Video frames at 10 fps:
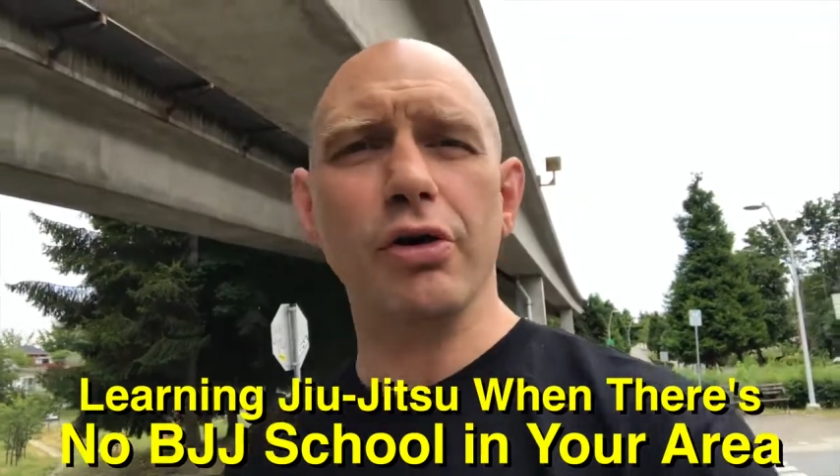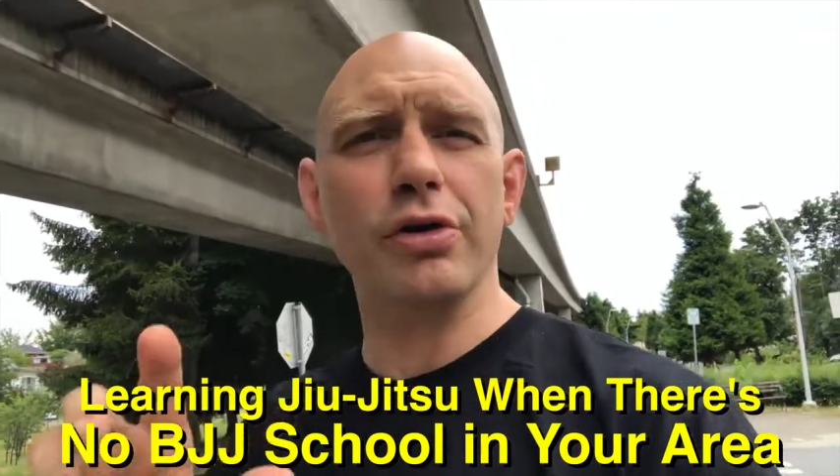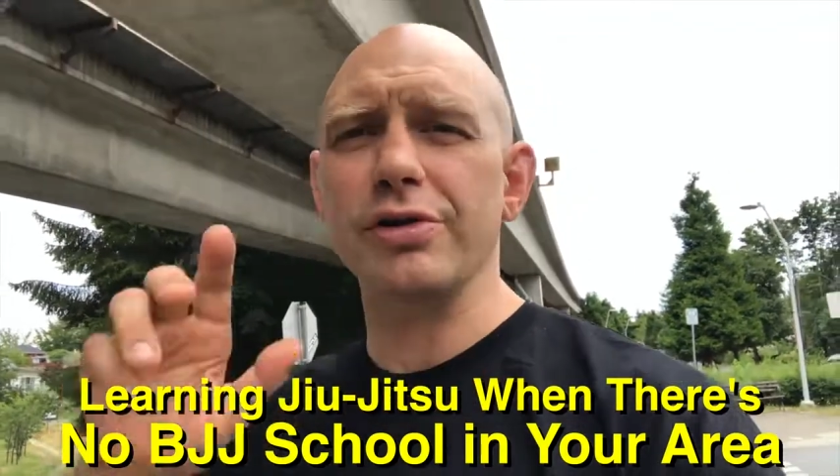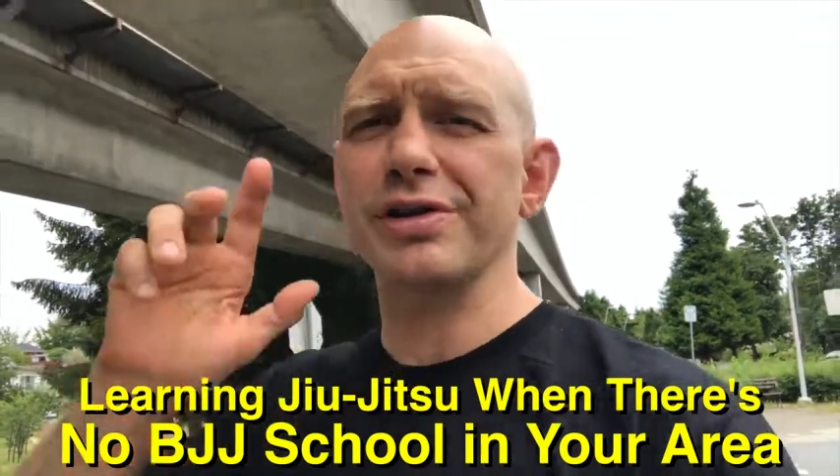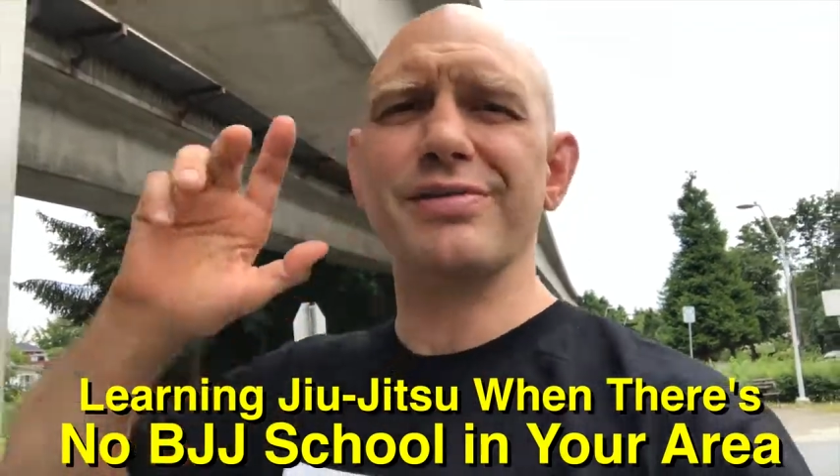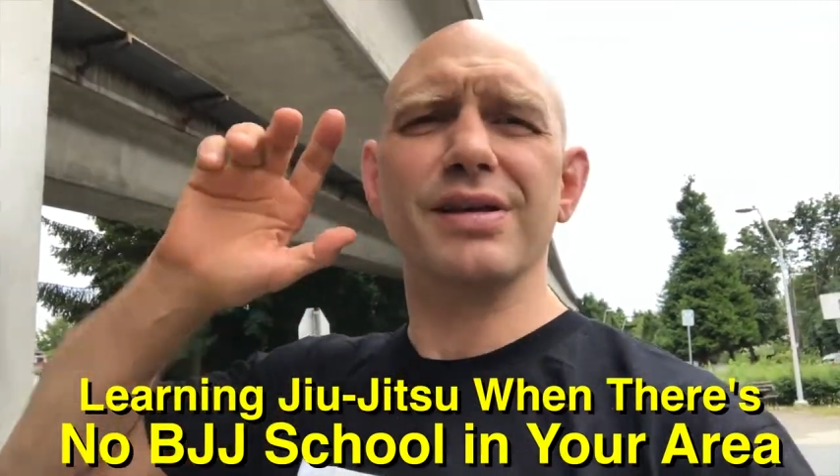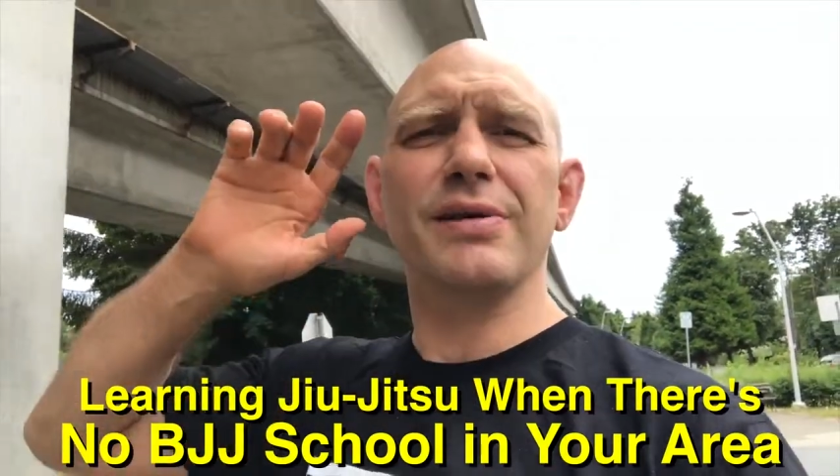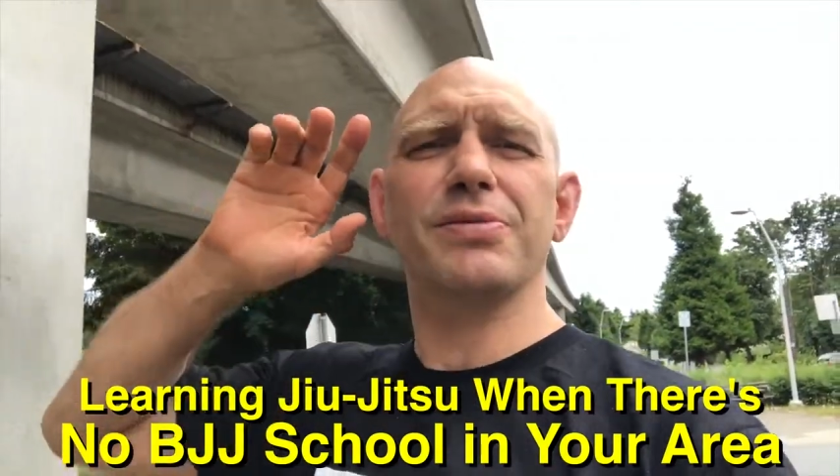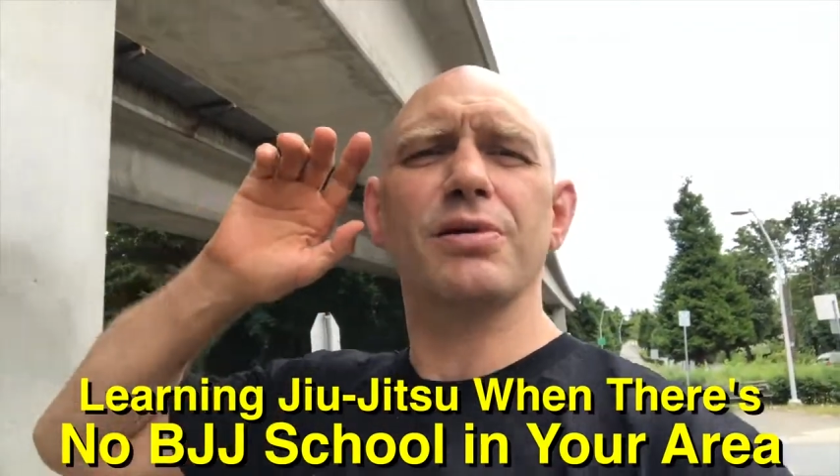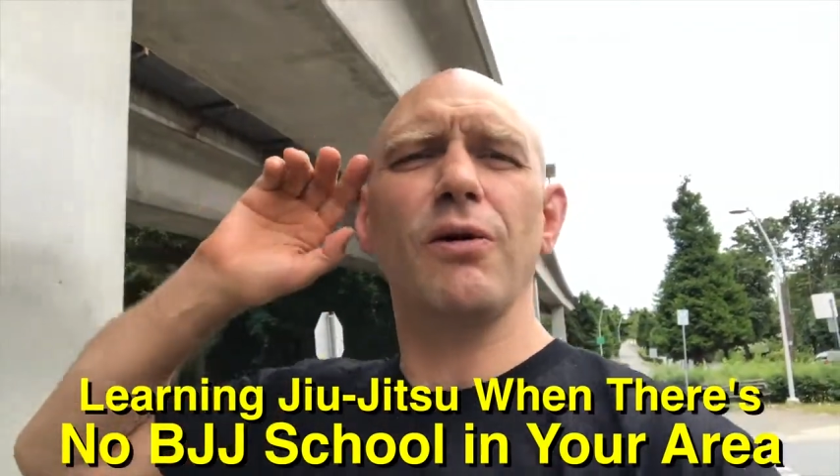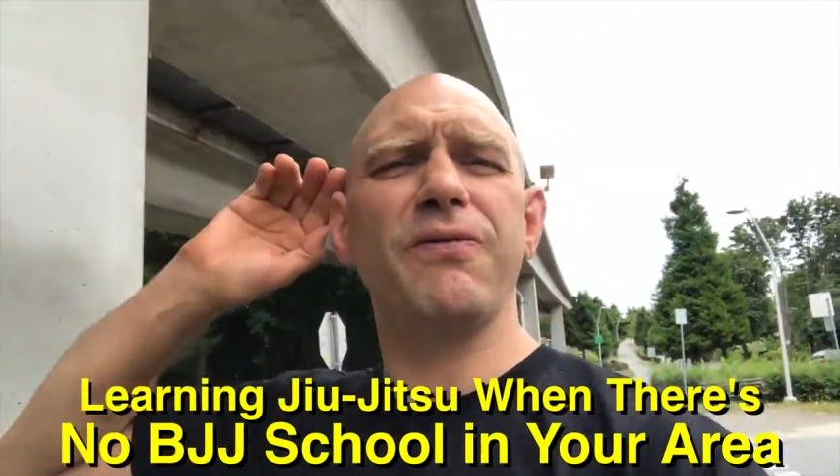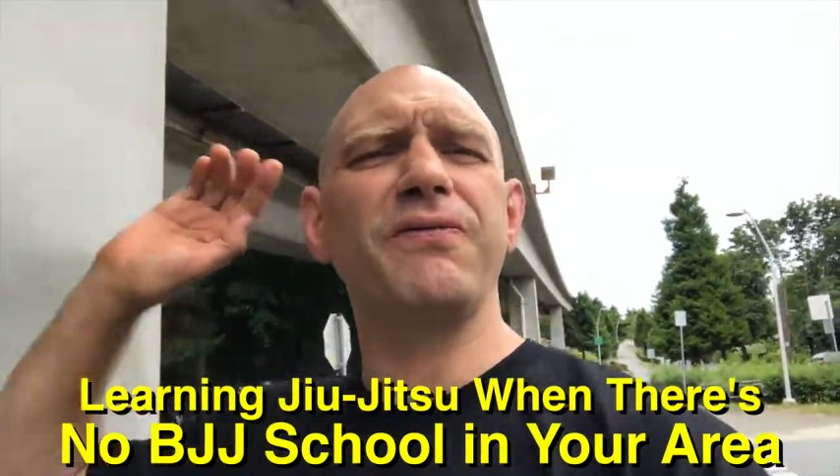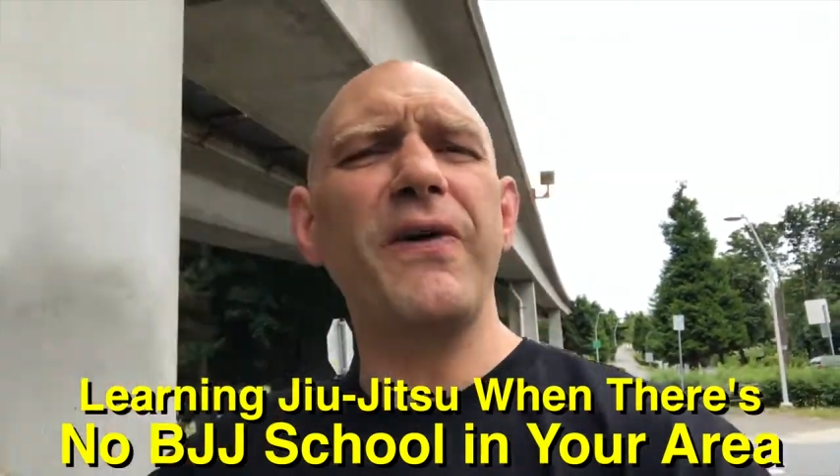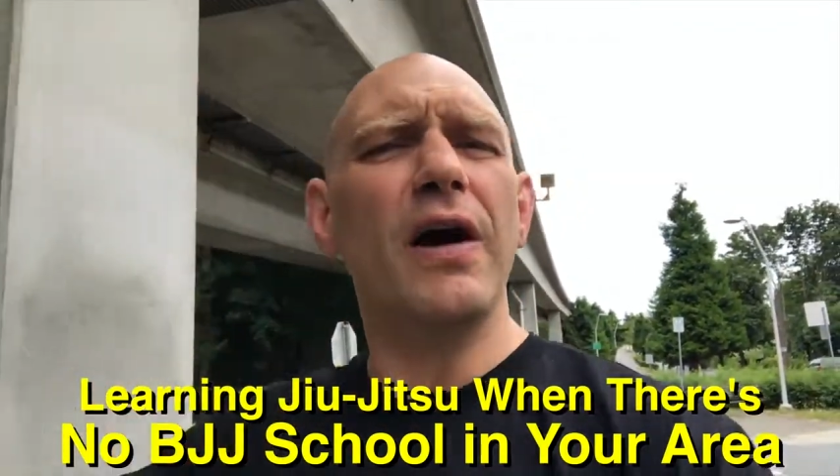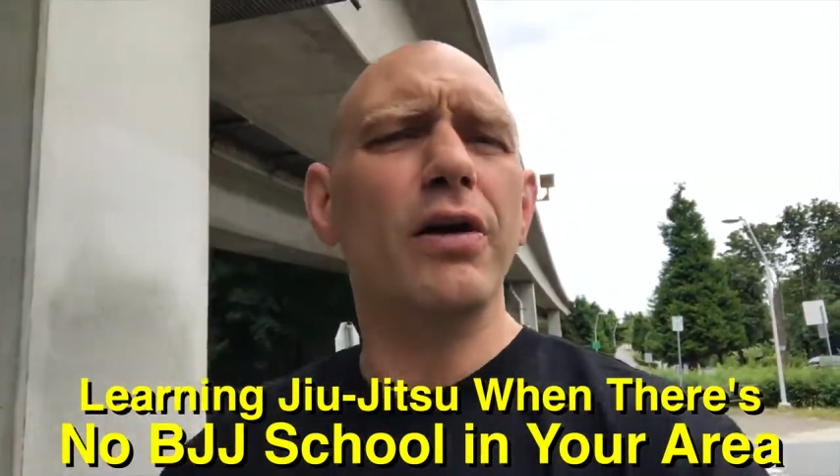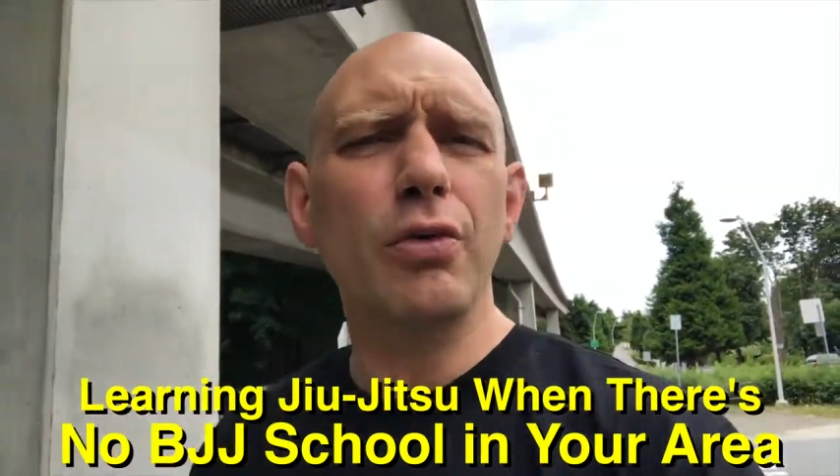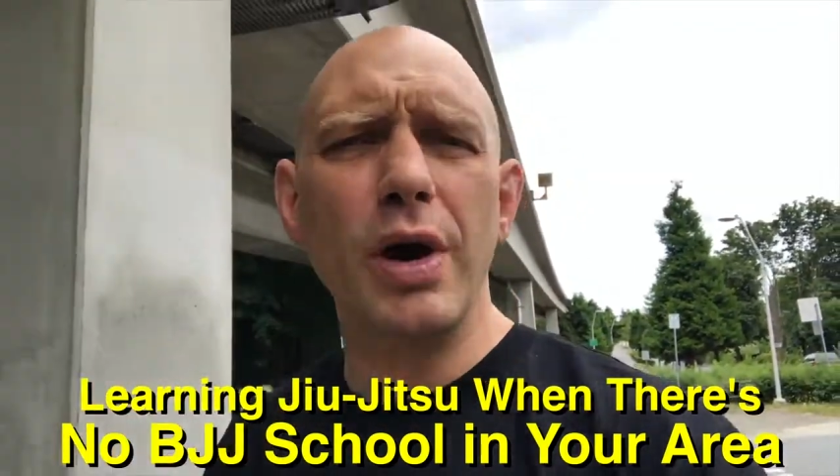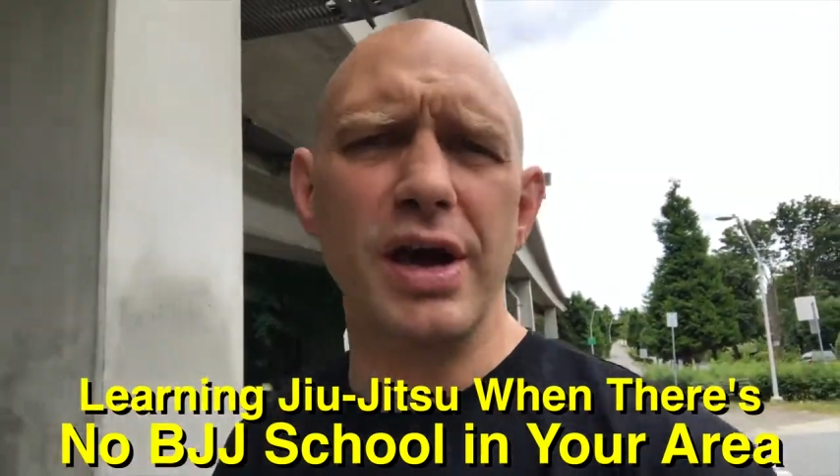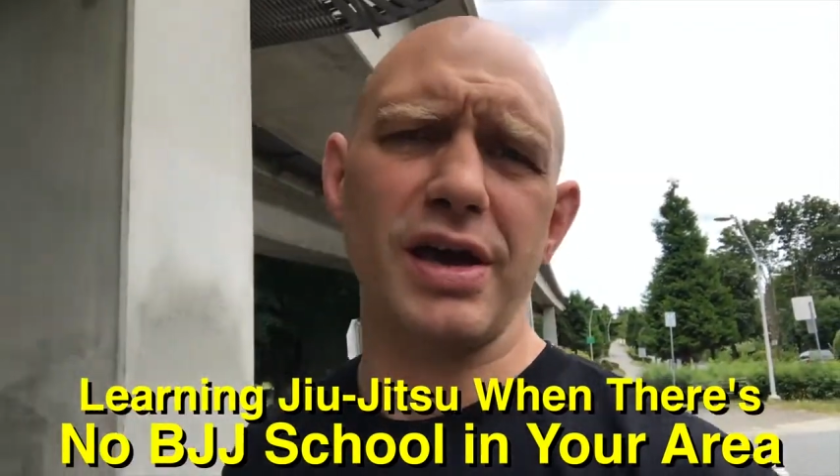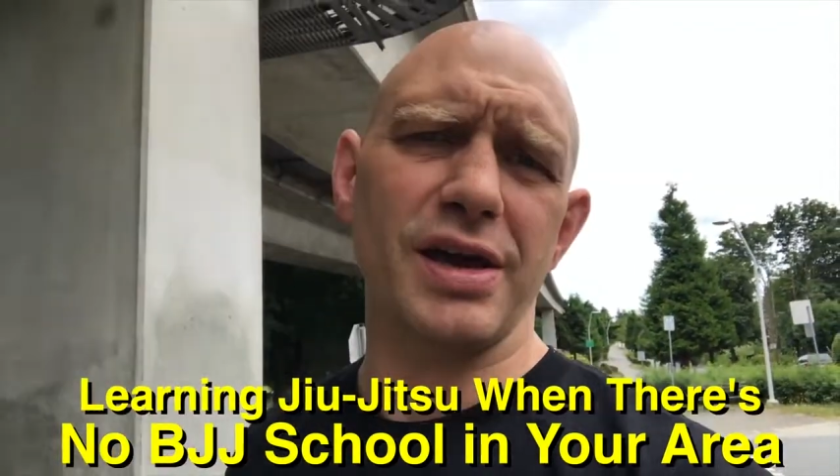or you just live so far
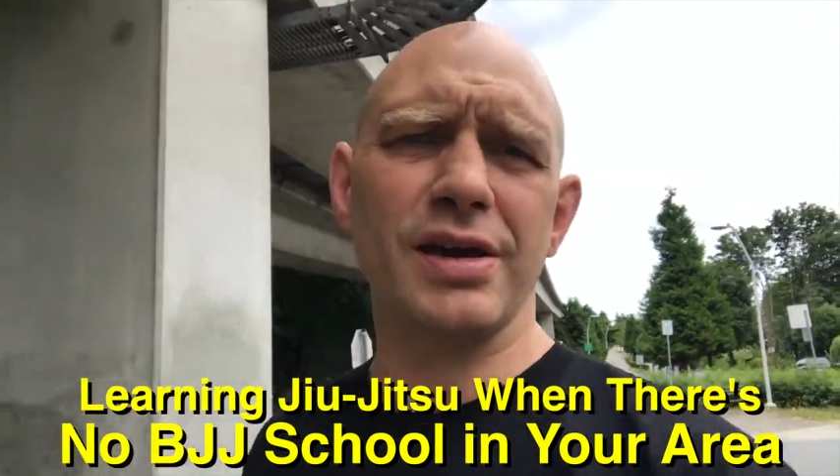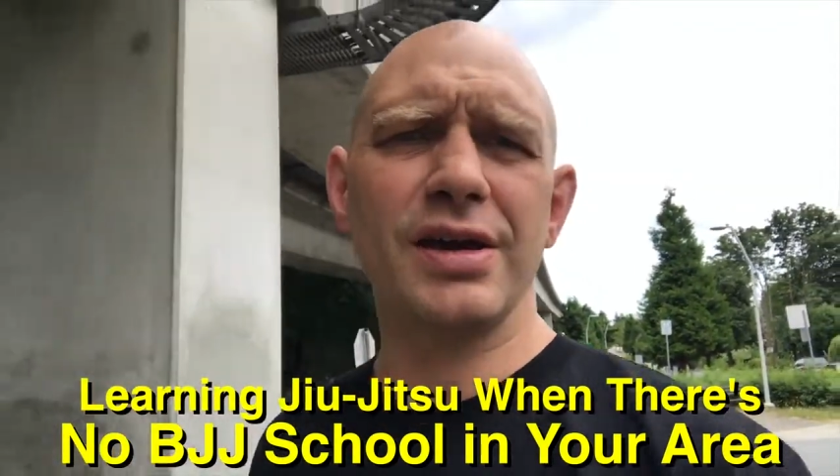away